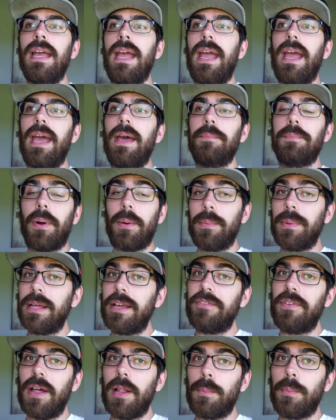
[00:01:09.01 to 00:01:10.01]
and
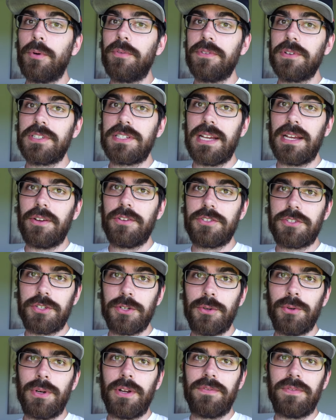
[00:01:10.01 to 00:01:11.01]
probably available for sale
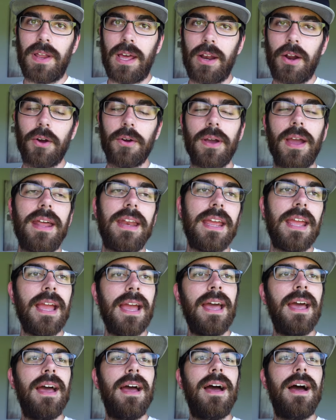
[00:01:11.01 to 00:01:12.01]
soon, if not already.